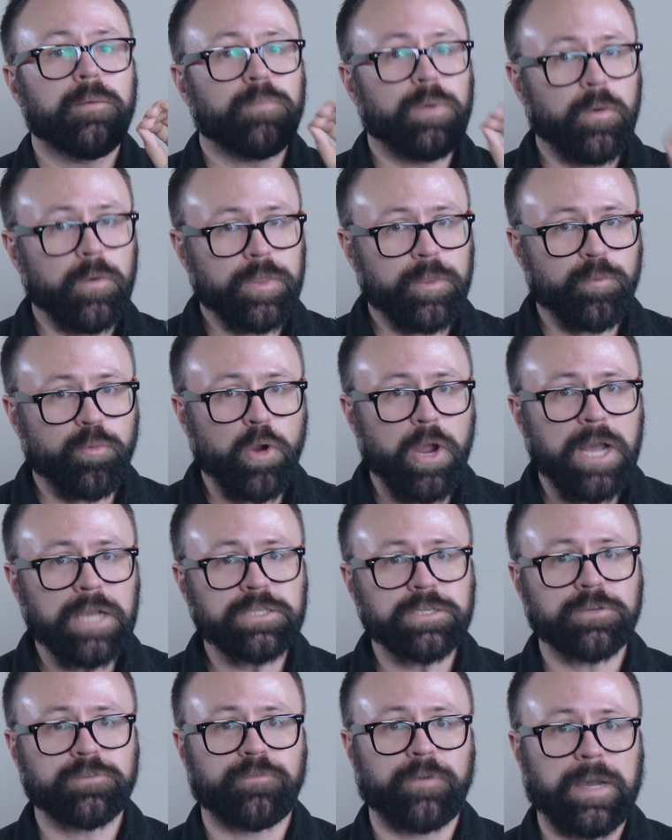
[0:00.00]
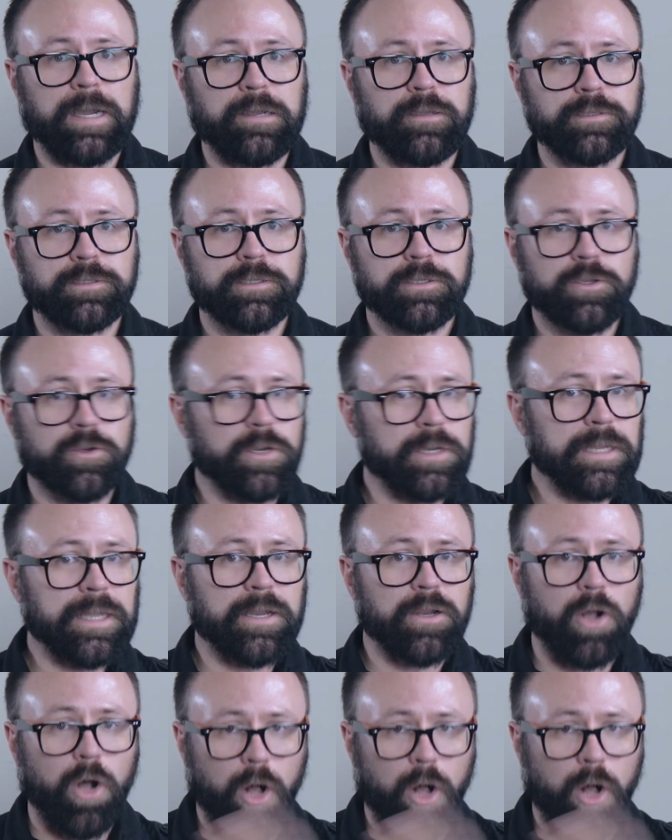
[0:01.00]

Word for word: but with the project files, you're going to get